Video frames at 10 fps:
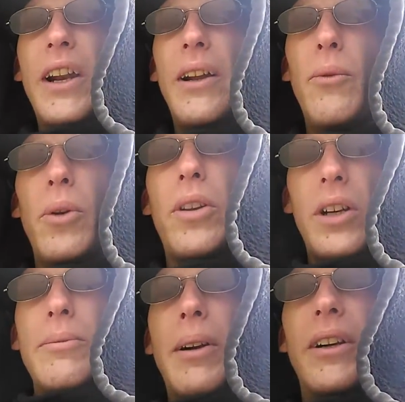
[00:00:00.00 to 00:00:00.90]
that
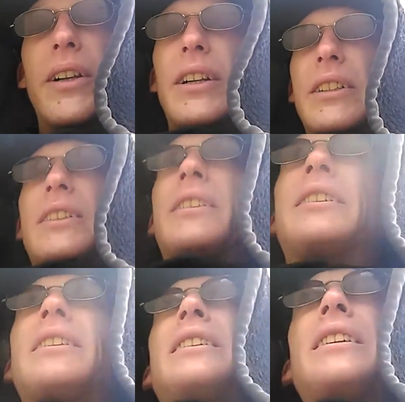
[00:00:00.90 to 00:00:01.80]
work in America.
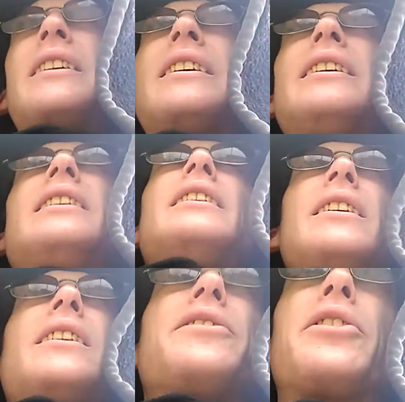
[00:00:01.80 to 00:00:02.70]

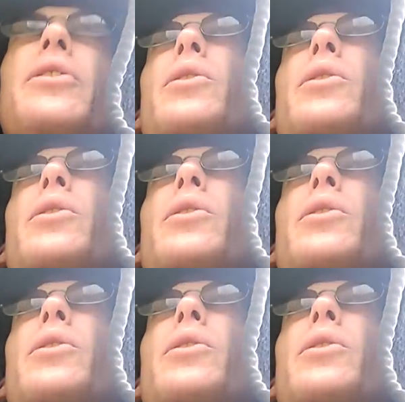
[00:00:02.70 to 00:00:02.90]
It's a